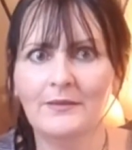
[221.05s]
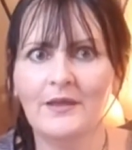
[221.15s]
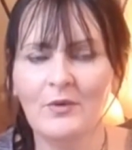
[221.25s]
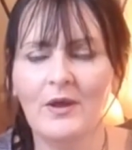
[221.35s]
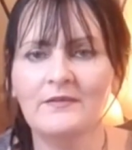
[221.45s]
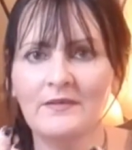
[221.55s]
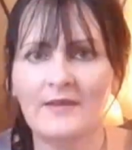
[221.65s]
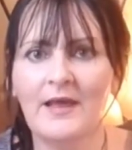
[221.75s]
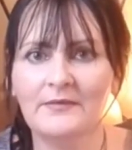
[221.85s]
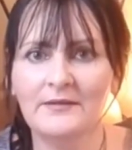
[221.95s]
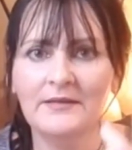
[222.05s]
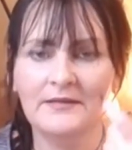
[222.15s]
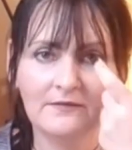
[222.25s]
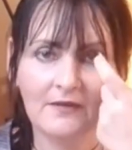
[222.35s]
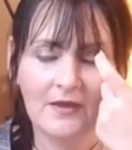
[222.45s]
That's why I say they're like the
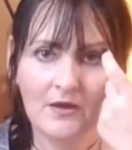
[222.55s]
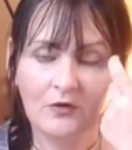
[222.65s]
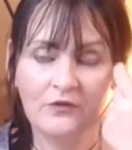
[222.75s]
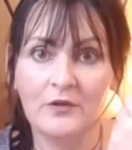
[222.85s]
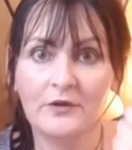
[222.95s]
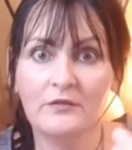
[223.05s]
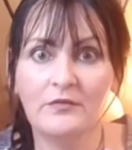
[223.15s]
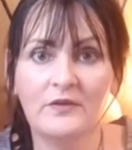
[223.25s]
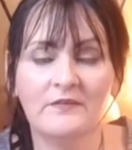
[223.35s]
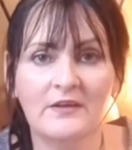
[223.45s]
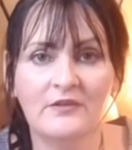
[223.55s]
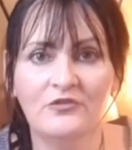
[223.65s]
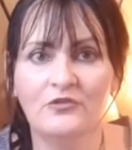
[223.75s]
leaders because a lot of the things they do,